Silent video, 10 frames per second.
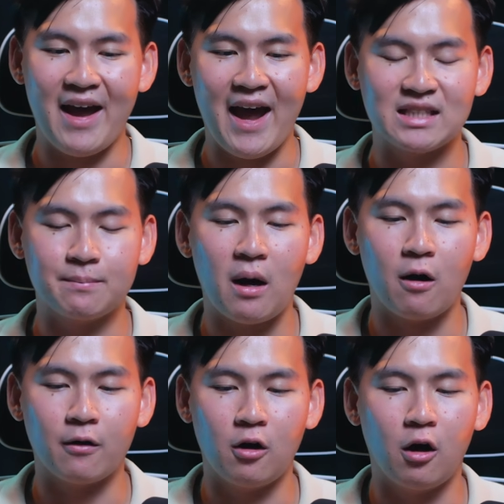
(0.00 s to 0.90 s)
as
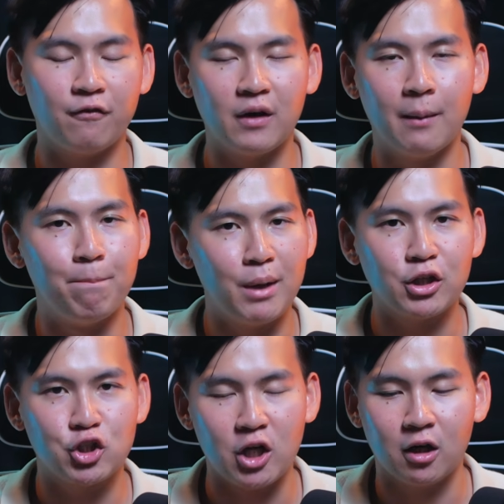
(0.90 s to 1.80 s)
part of a big
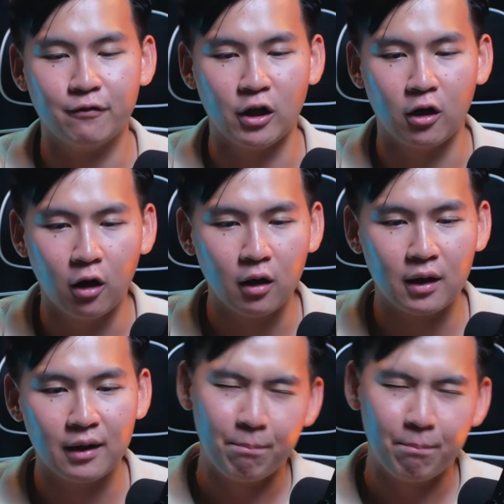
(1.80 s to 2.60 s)
chunk of the hook.